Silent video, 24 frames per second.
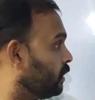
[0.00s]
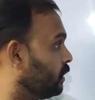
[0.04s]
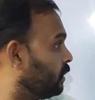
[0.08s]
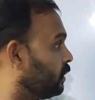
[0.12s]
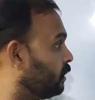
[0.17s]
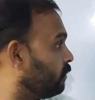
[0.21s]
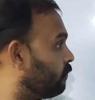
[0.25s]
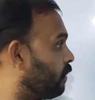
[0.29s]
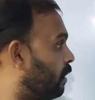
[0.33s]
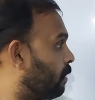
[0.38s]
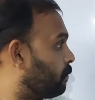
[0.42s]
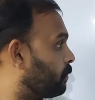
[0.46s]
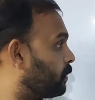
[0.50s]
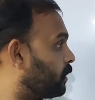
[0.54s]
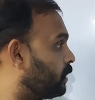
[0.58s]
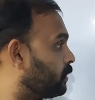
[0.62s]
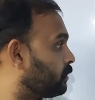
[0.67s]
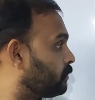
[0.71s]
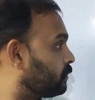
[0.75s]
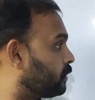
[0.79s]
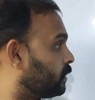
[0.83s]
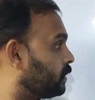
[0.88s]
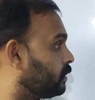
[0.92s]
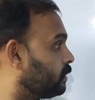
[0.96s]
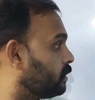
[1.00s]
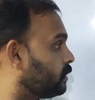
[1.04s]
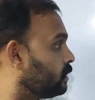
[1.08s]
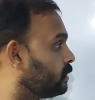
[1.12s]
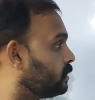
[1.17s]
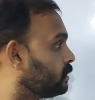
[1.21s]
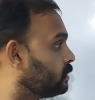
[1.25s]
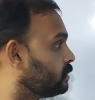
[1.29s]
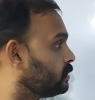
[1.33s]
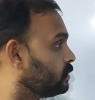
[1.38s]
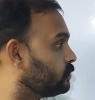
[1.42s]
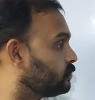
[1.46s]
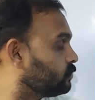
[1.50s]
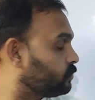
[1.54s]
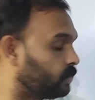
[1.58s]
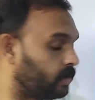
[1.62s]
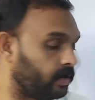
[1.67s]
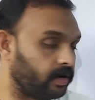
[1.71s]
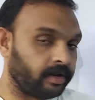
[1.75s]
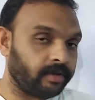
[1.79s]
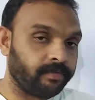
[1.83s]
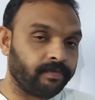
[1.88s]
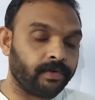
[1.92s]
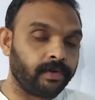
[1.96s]
evaporation,
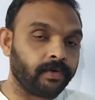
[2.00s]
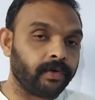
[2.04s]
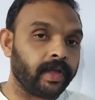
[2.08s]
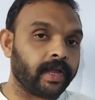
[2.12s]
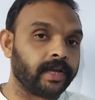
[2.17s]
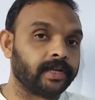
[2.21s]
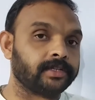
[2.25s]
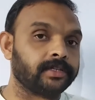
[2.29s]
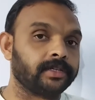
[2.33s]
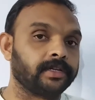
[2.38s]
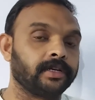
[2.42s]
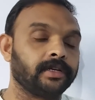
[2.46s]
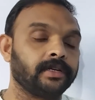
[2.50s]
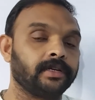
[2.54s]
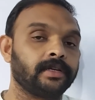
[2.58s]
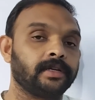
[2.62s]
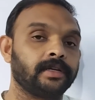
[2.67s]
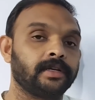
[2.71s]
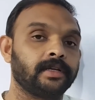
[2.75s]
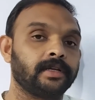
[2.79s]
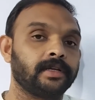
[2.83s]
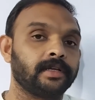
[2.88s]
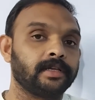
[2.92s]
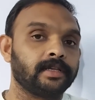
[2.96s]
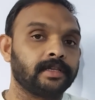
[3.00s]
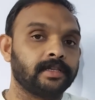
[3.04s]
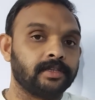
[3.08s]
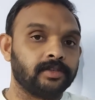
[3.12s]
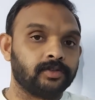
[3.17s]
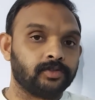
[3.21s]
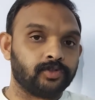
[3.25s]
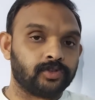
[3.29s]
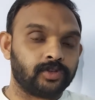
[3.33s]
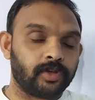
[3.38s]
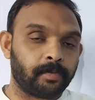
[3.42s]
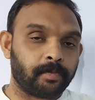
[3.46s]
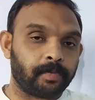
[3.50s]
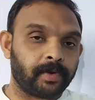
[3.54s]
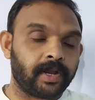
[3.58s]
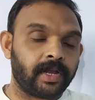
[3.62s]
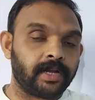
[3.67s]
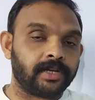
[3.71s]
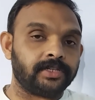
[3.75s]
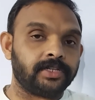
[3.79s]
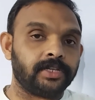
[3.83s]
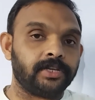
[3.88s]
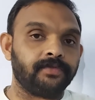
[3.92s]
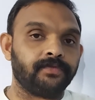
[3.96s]
centrifugation,
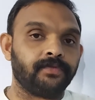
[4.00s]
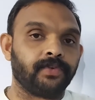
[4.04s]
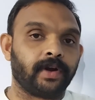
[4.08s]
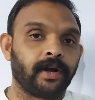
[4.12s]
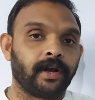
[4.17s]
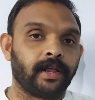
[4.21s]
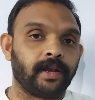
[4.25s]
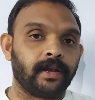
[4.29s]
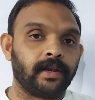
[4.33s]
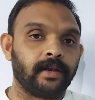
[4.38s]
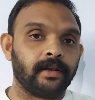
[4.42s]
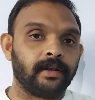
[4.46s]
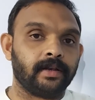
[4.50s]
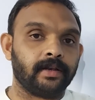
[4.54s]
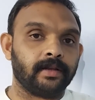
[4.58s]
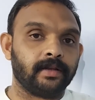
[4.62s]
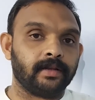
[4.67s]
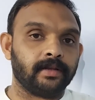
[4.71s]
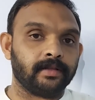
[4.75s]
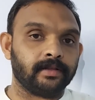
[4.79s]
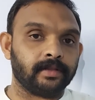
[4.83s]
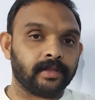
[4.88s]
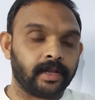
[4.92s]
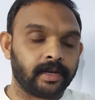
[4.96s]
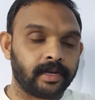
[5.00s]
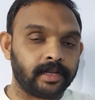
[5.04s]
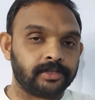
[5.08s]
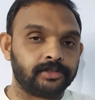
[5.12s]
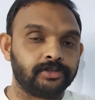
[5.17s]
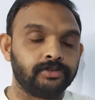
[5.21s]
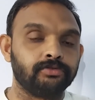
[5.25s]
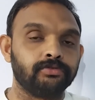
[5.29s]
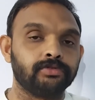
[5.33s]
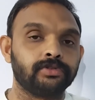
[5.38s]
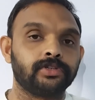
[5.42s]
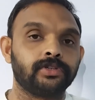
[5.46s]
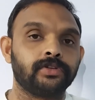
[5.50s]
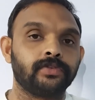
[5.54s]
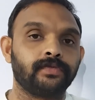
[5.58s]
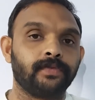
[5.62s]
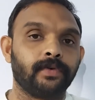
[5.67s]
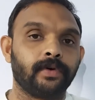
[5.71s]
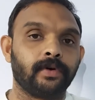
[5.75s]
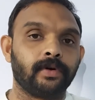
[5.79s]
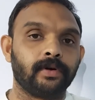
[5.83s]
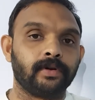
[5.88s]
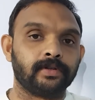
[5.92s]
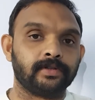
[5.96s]
separating funnel, that is used
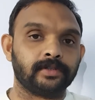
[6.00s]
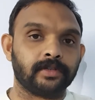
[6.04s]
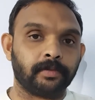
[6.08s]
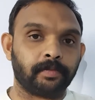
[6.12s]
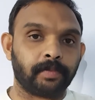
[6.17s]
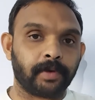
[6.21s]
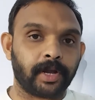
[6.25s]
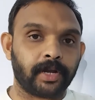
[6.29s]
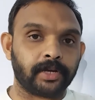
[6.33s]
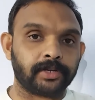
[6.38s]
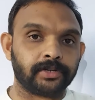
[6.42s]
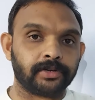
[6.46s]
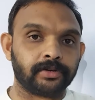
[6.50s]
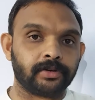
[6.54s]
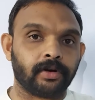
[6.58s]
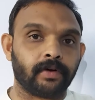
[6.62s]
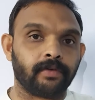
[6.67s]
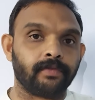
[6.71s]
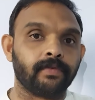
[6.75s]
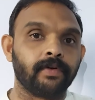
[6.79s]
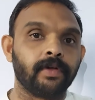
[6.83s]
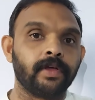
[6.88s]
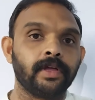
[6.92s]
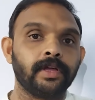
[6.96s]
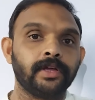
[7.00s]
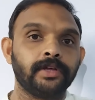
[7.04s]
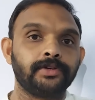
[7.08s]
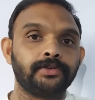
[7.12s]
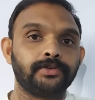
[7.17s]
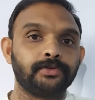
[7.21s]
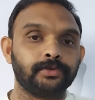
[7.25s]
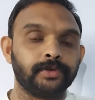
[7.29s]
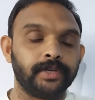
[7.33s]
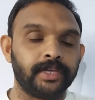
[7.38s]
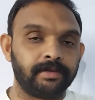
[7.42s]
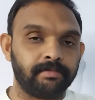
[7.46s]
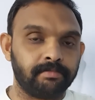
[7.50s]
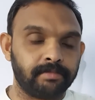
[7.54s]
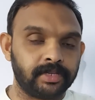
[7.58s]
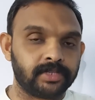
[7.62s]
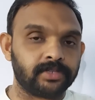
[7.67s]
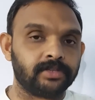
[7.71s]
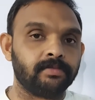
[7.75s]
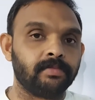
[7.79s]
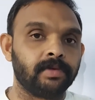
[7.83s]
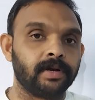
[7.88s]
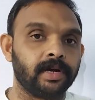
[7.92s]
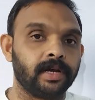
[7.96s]
for separation of two
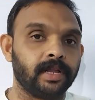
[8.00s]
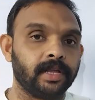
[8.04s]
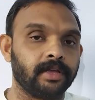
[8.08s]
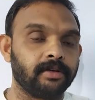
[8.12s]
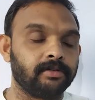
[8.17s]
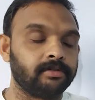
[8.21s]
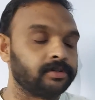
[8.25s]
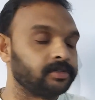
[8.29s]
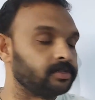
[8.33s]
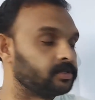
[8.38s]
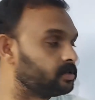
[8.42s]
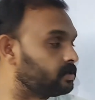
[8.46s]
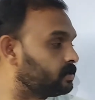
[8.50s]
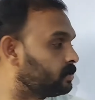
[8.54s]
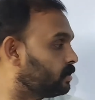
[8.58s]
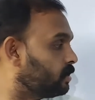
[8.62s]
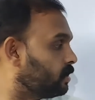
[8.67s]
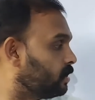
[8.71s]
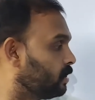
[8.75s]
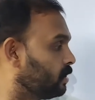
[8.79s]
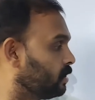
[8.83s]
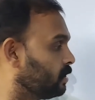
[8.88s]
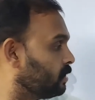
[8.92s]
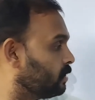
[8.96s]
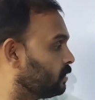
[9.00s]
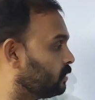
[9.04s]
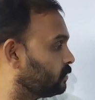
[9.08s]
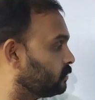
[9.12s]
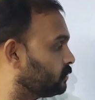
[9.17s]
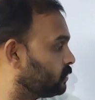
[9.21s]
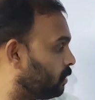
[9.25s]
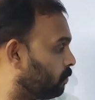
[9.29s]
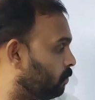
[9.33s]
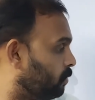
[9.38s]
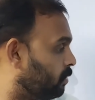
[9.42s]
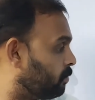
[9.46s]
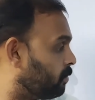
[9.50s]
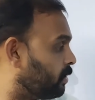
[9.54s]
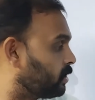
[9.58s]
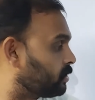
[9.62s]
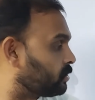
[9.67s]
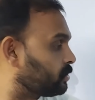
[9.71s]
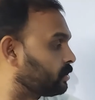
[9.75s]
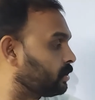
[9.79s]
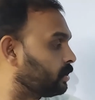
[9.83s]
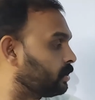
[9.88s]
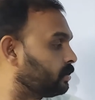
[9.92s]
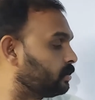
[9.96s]
immiscible liquids,
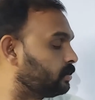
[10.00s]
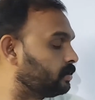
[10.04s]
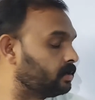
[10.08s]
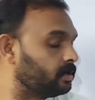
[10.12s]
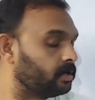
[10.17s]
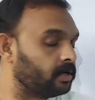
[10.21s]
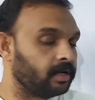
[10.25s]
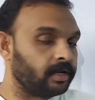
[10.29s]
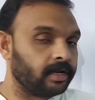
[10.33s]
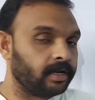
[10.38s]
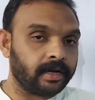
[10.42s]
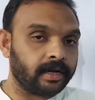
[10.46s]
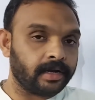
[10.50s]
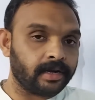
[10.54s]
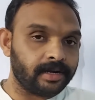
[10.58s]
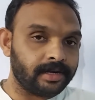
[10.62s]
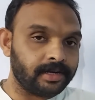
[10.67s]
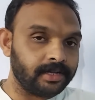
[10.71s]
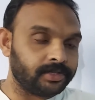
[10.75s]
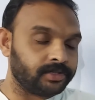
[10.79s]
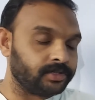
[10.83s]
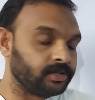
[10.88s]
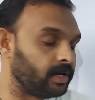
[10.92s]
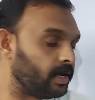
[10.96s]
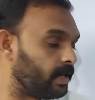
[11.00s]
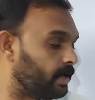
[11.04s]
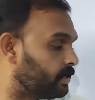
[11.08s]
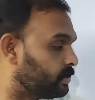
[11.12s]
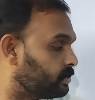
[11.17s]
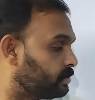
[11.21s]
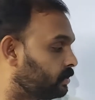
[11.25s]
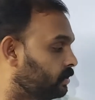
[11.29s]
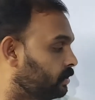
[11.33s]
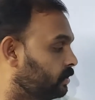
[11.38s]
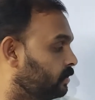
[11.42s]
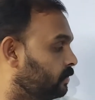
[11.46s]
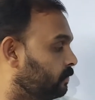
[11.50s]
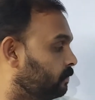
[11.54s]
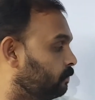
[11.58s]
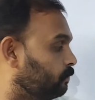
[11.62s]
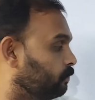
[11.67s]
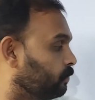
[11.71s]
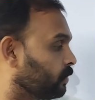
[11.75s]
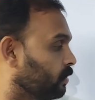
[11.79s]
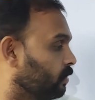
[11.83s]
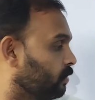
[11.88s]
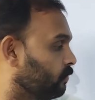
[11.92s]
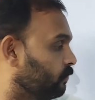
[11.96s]
sublimation, distillation,
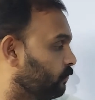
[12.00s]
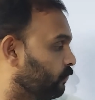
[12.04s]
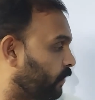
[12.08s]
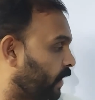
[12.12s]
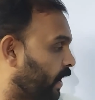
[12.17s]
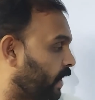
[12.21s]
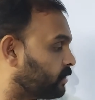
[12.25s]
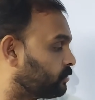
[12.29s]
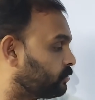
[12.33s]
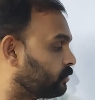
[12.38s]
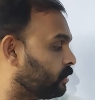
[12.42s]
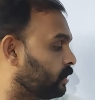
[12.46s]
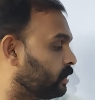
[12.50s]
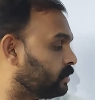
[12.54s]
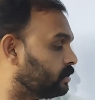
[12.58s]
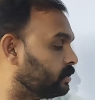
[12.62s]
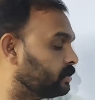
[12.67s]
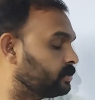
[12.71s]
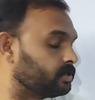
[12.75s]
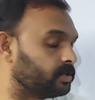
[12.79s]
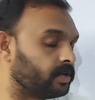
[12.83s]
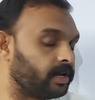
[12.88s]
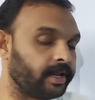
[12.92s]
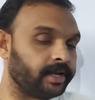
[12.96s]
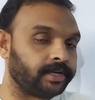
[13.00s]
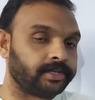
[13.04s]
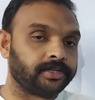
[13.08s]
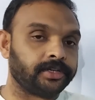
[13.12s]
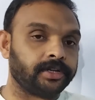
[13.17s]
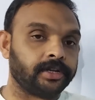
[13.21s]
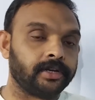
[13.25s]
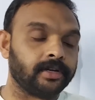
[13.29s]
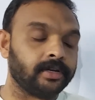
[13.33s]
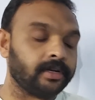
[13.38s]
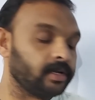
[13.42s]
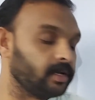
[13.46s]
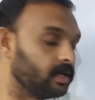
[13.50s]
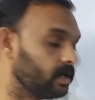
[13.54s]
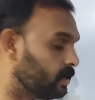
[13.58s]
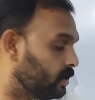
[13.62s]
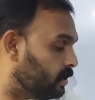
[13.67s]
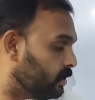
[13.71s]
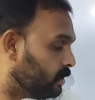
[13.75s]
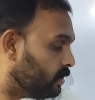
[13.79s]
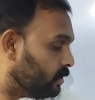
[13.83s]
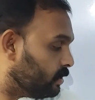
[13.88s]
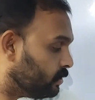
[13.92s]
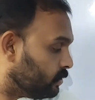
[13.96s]
fractional distillation,
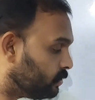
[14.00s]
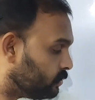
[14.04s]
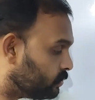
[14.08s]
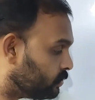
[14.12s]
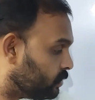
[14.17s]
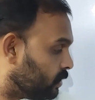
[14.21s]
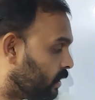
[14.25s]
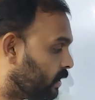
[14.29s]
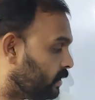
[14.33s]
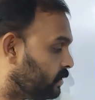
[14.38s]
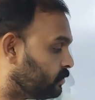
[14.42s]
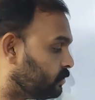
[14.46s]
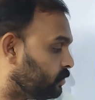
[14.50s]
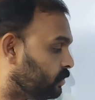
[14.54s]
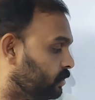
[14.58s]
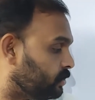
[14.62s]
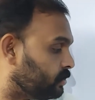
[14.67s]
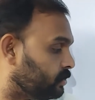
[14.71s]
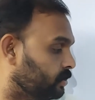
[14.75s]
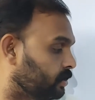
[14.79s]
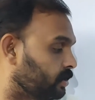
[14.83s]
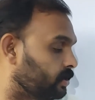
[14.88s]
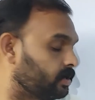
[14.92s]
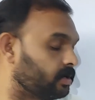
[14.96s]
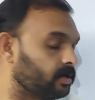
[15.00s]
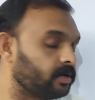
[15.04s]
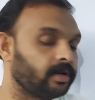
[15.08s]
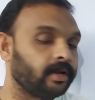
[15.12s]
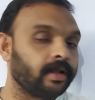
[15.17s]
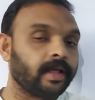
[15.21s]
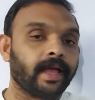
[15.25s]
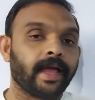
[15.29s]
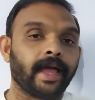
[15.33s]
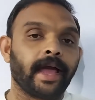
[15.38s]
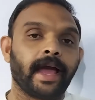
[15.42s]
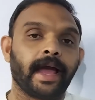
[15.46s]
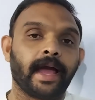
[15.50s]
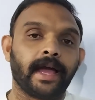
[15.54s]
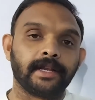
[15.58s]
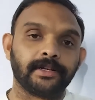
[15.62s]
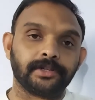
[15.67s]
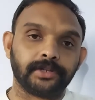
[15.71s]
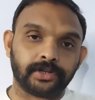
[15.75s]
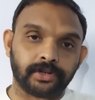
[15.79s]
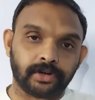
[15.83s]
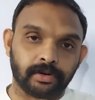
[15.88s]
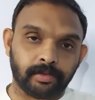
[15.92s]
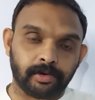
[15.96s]
crystallization,
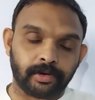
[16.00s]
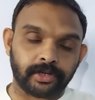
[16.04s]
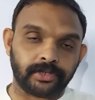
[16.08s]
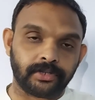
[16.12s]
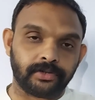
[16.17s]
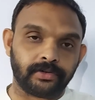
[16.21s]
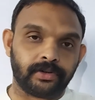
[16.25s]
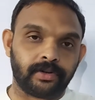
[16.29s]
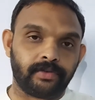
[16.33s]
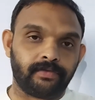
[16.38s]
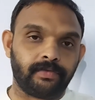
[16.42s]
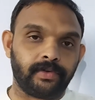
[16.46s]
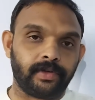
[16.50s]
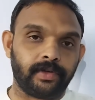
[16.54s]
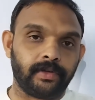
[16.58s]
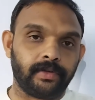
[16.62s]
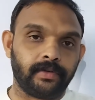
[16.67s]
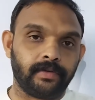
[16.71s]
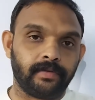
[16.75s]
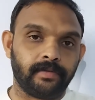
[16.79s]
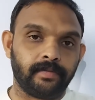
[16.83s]
and chromatography.